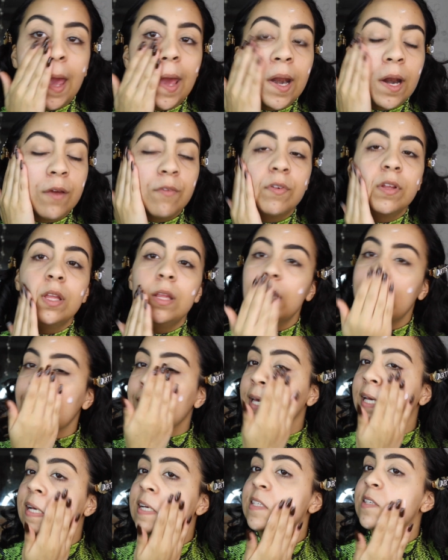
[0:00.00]
And I really
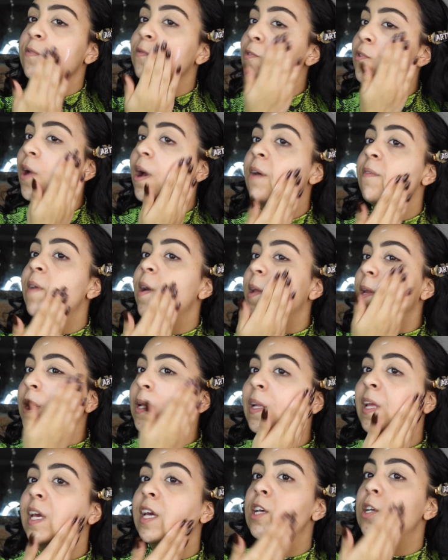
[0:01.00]
like it because if you have
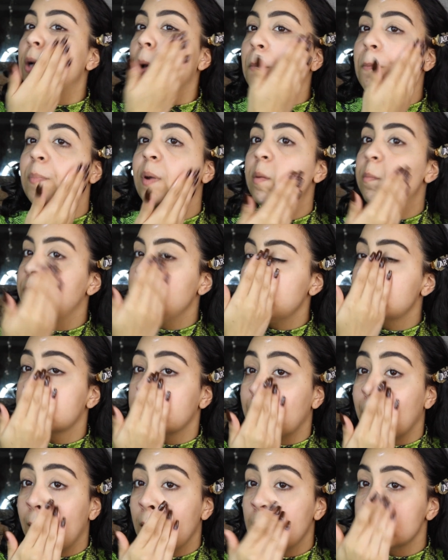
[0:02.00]
any like bumpy
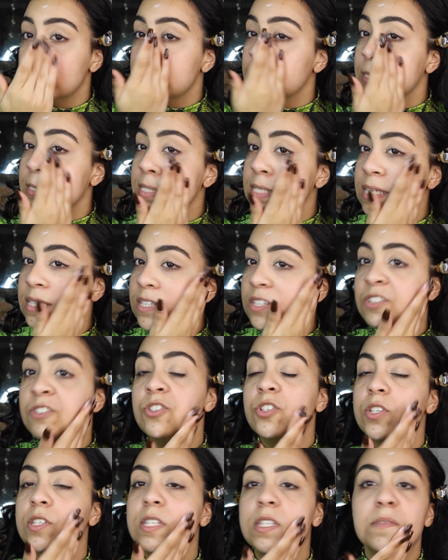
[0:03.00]
spots, it tends to
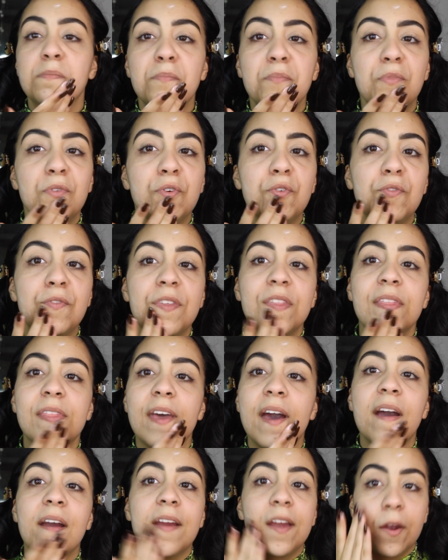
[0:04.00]
just smooth
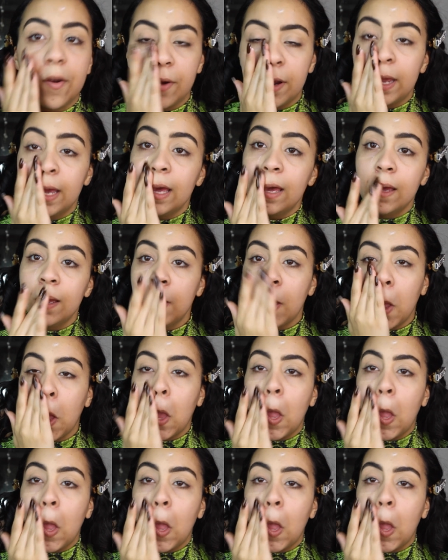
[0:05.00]
that area